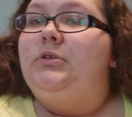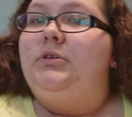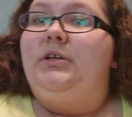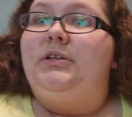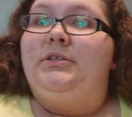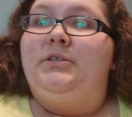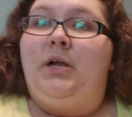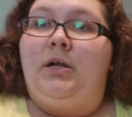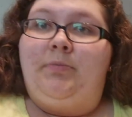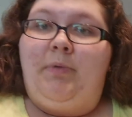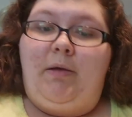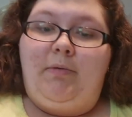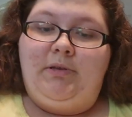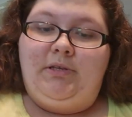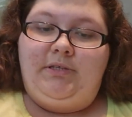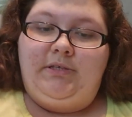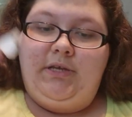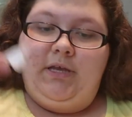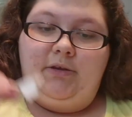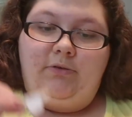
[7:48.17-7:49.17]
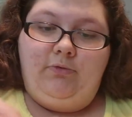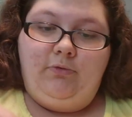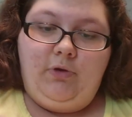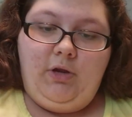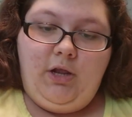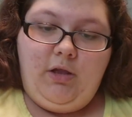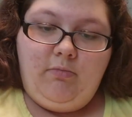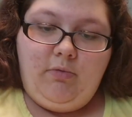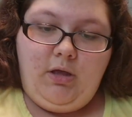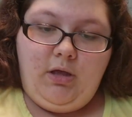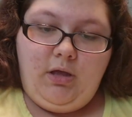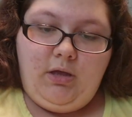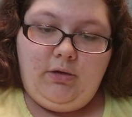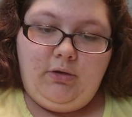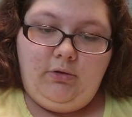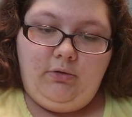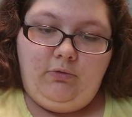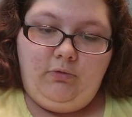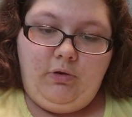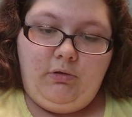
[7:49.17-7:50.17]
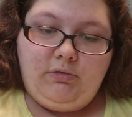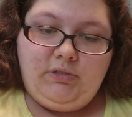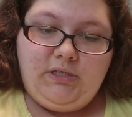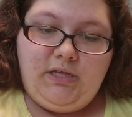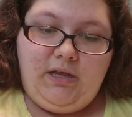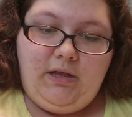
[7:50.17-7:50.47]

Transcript: Get to talk about my dead grandma and her gross